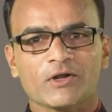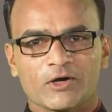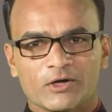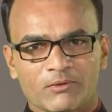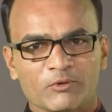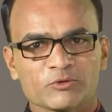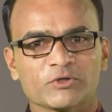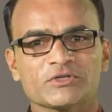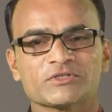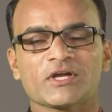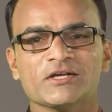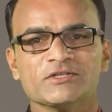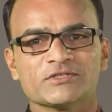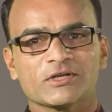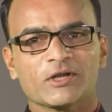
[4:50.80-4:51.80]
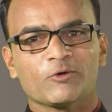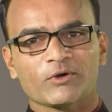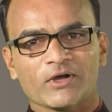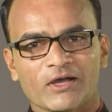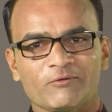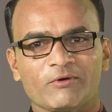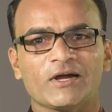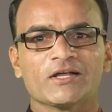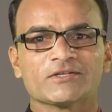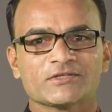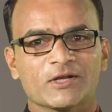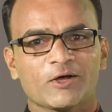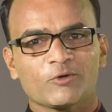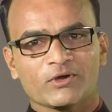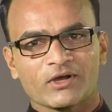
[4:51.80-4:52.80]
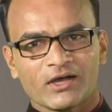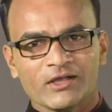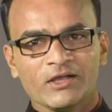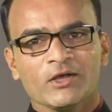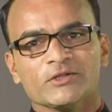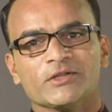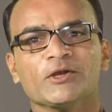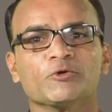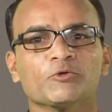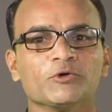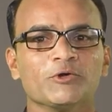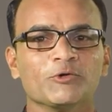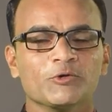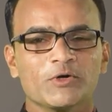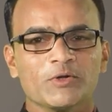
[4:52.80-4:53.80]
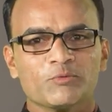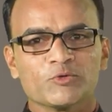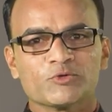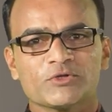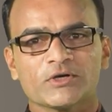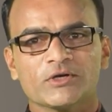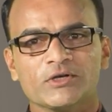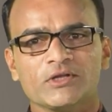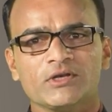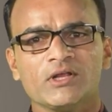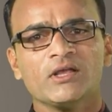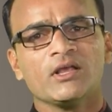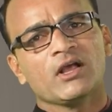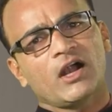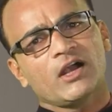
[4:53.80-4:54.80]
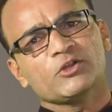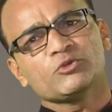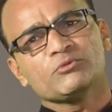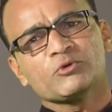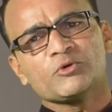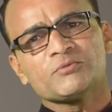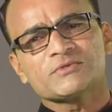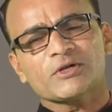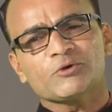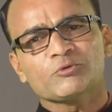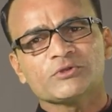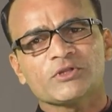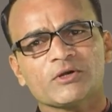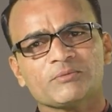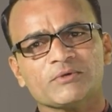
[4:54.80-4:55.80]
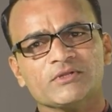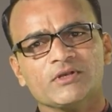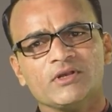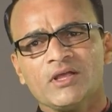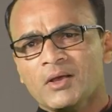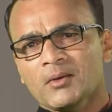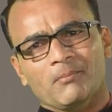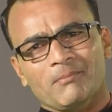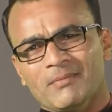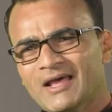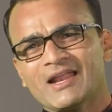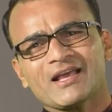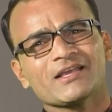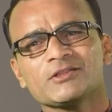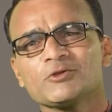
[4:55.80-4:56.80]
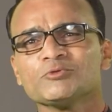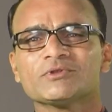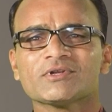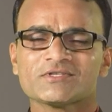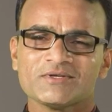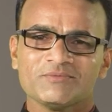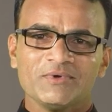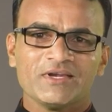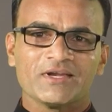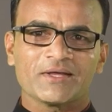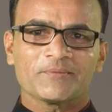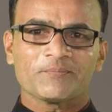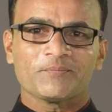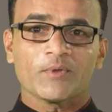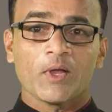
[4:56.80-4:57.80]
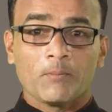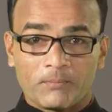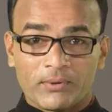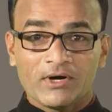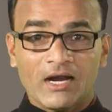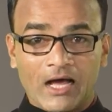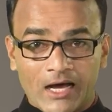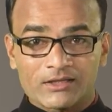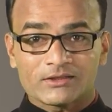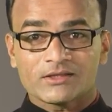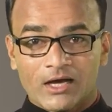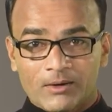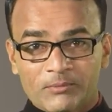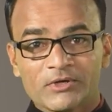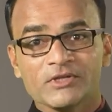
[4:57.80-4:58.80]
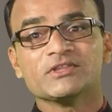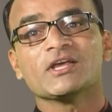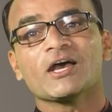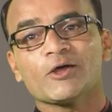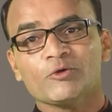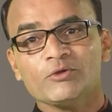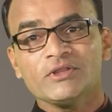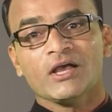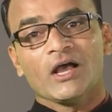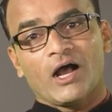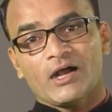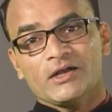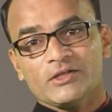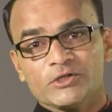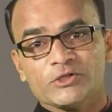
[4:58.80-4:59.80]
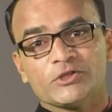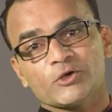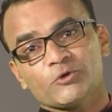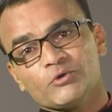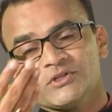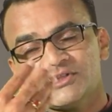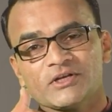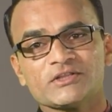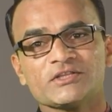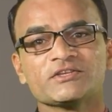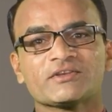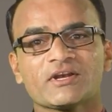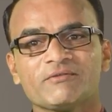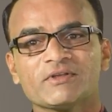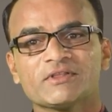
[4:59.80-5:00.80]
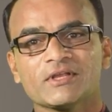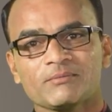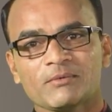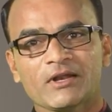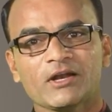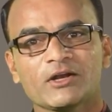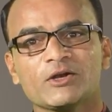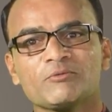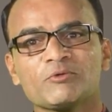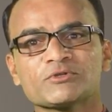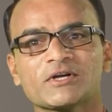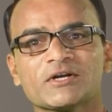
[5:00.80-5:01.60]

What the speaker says: father, what books Annabhau wrote. You answered all the questions correctly. I couldn't manage those questions. But right now, we are here, and today, some third person is asking us